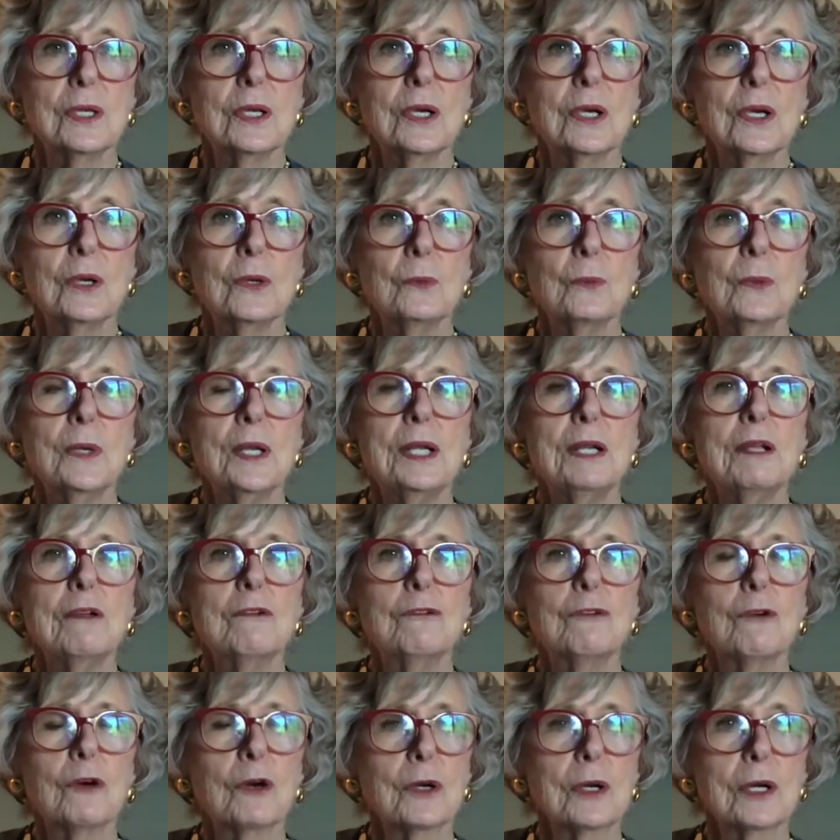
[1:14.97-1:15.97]
reading
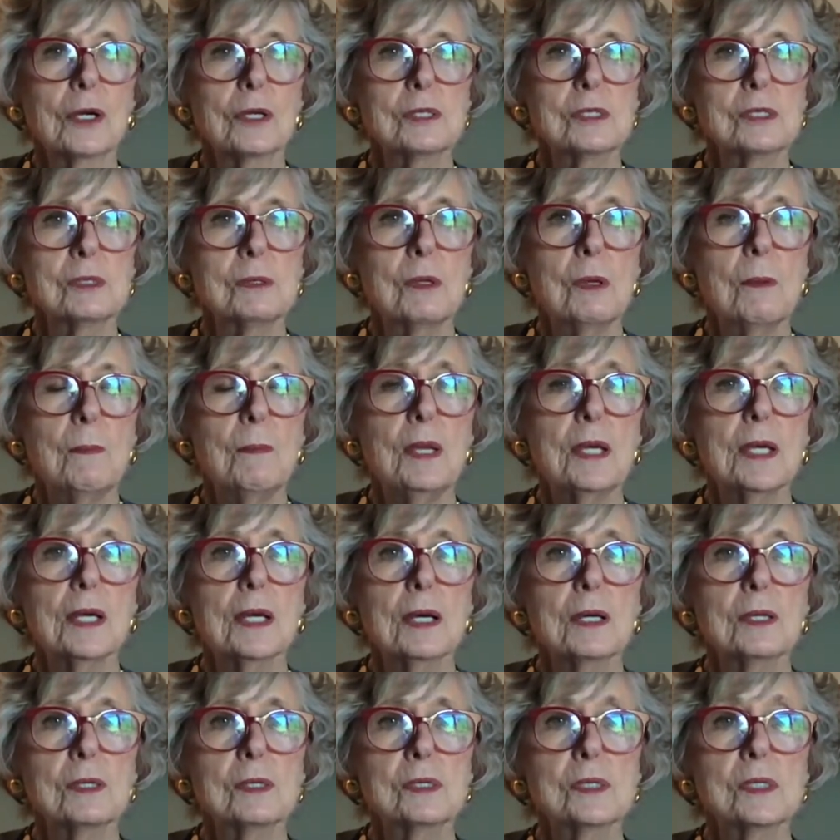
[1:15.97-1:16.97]
for us
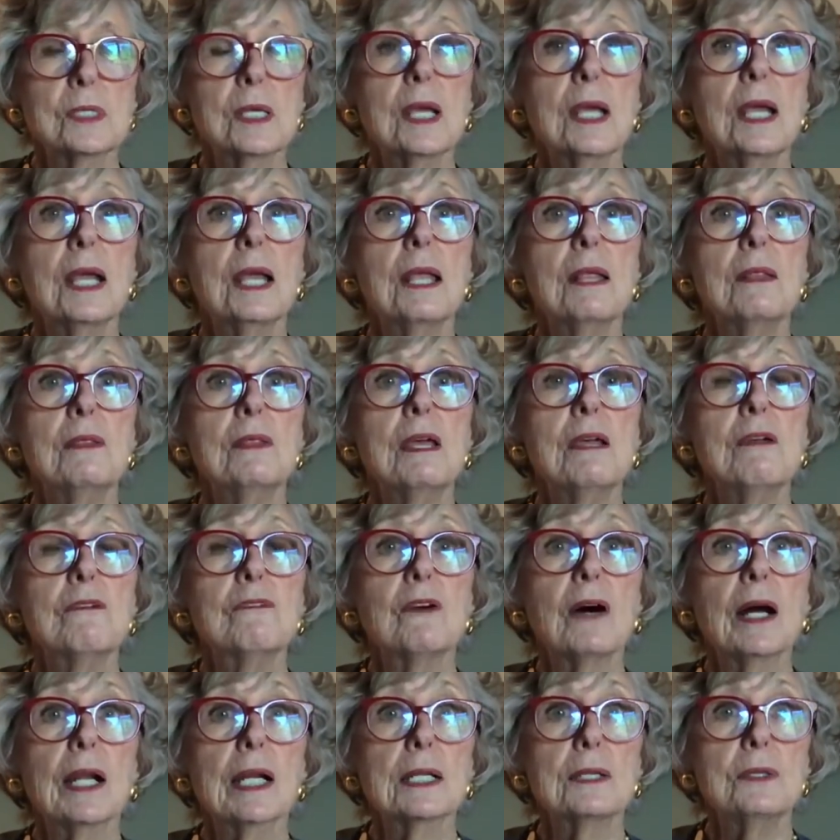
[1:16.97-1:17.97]
because they
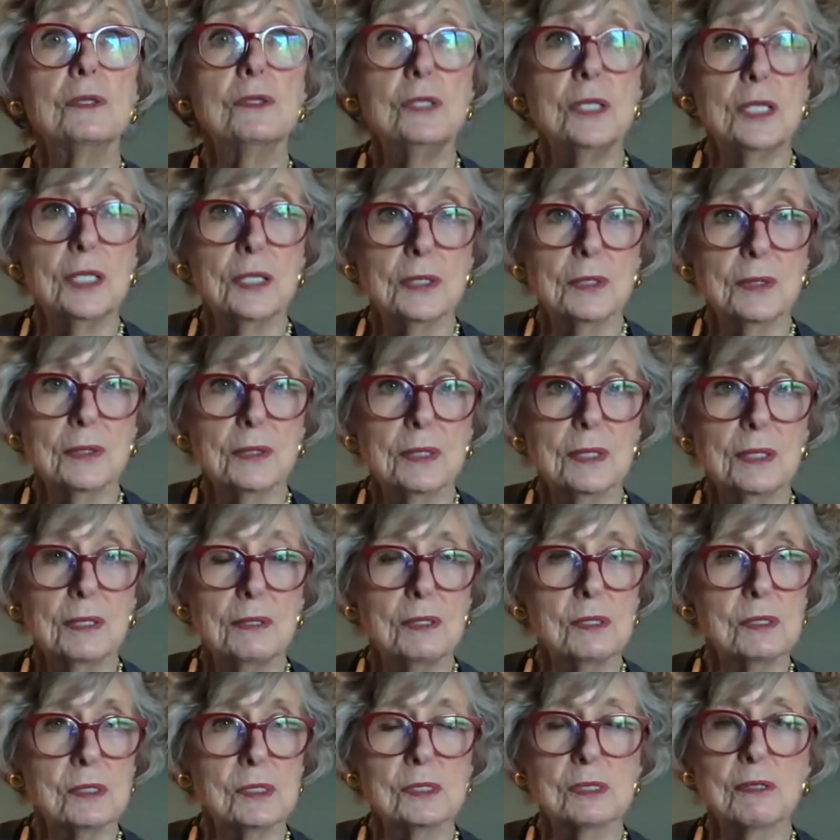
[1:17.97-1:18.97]
volunteered.
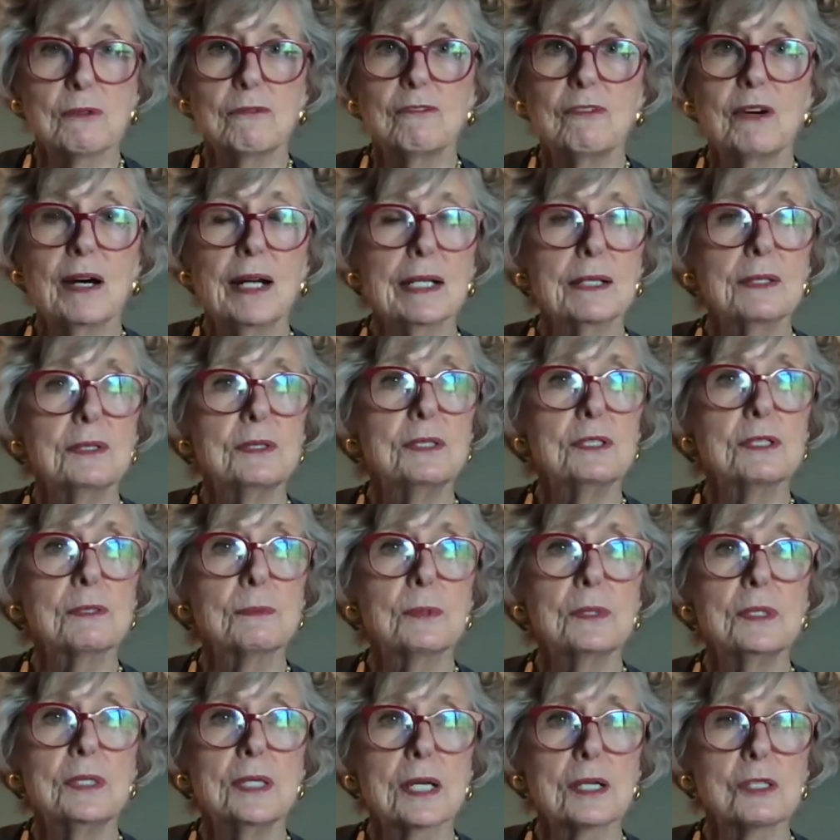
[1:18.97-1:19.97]
This is a volunteer
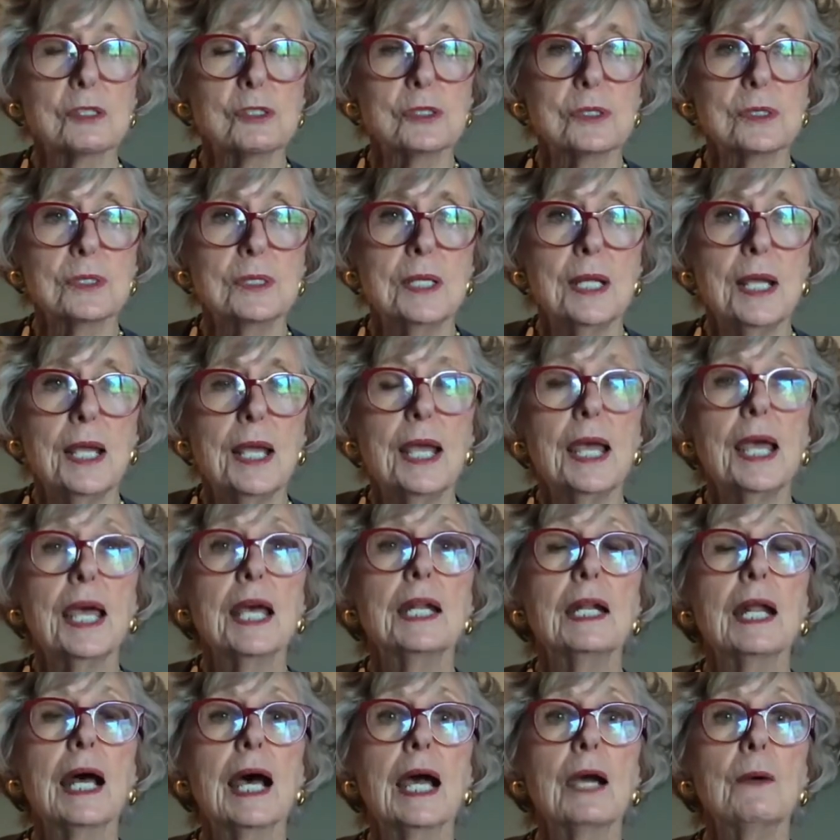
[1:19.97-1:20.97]
production, and
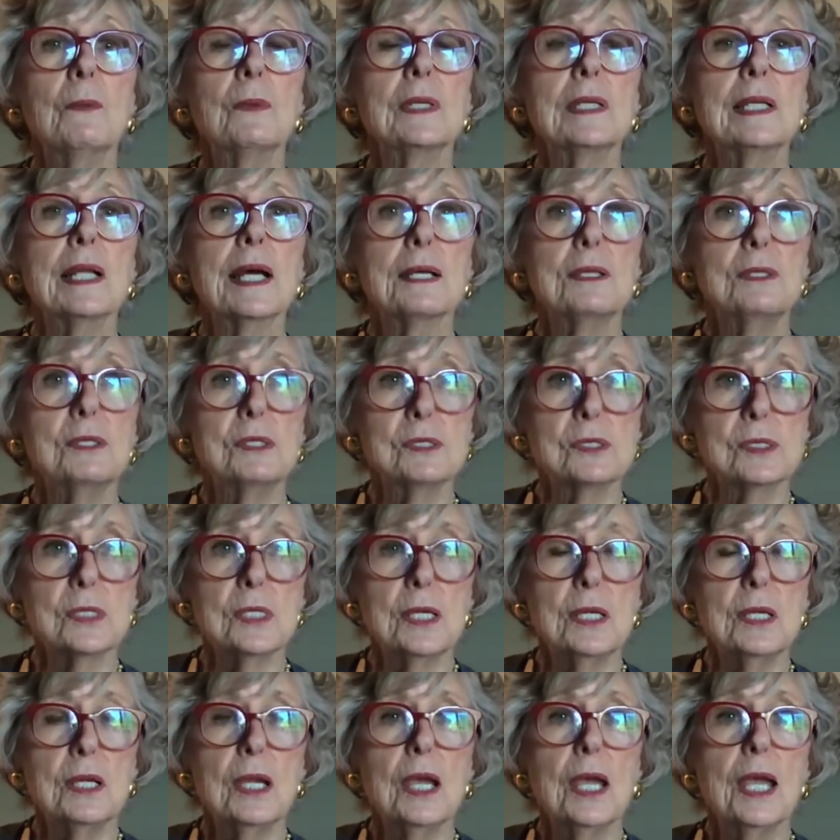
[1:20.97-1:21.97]
I would like to
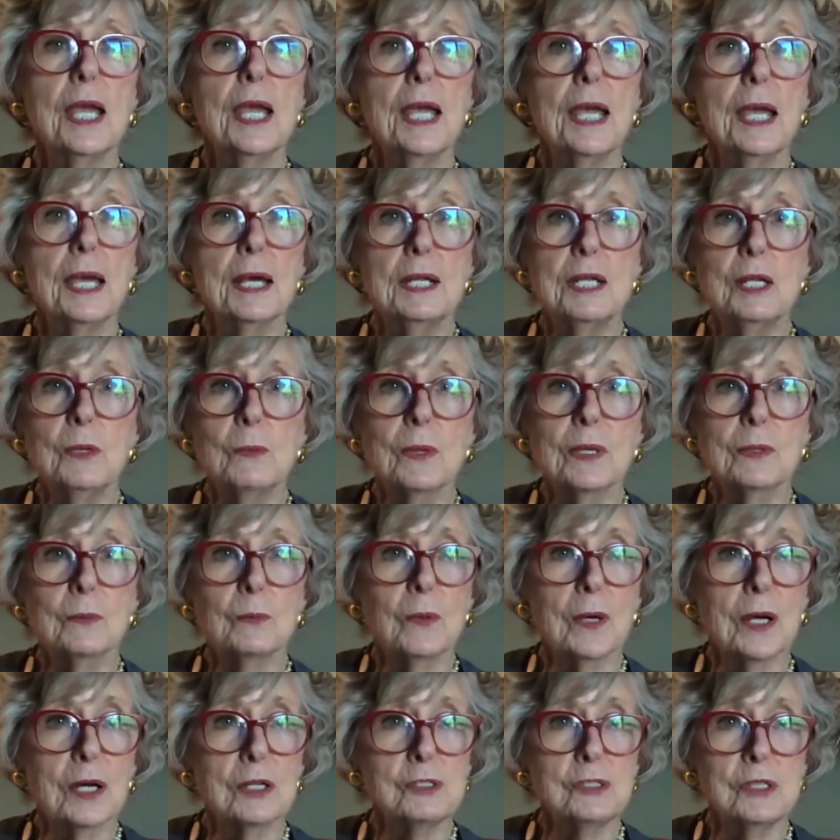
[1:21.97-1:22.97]
see anyone
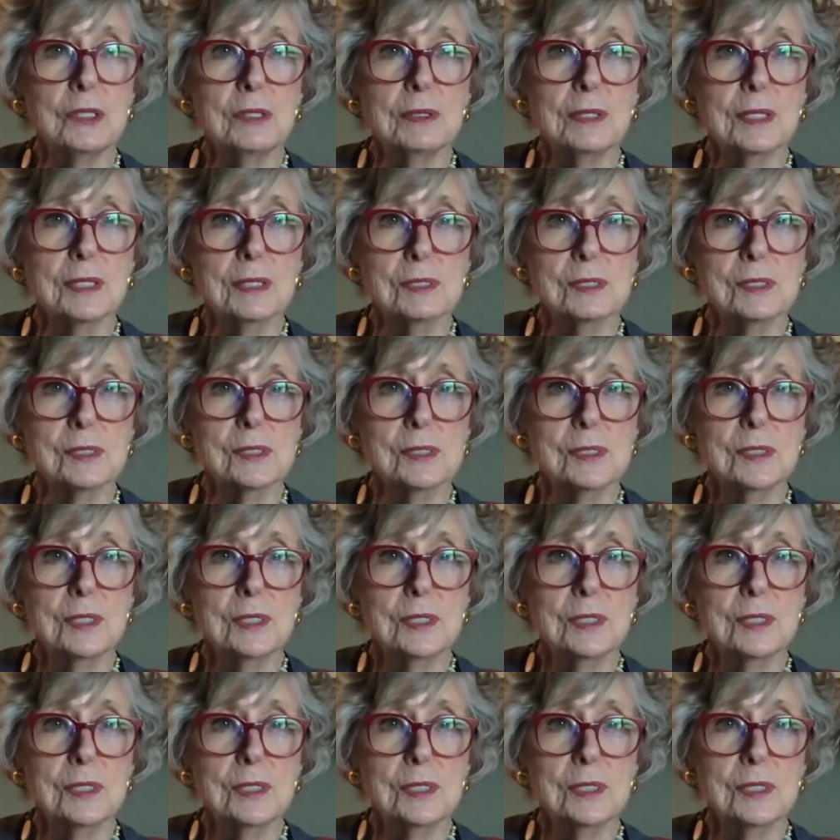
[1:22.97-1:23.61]
watching this